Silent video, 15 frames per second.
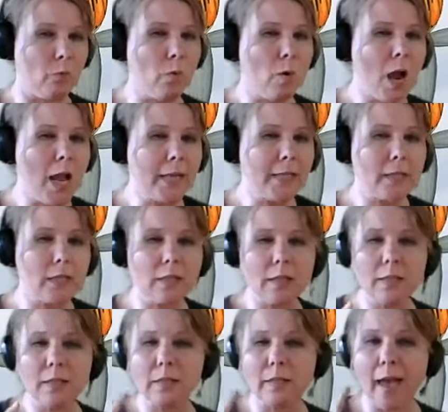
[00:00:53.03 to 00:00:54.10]
What
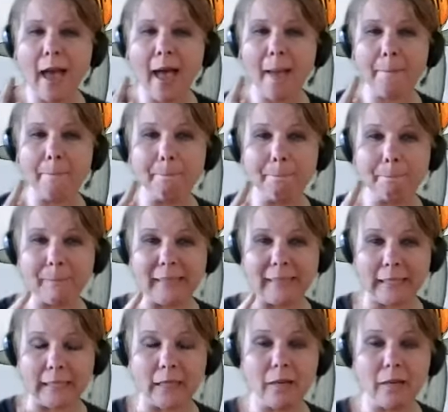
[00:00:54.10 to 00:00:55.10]
does that mean?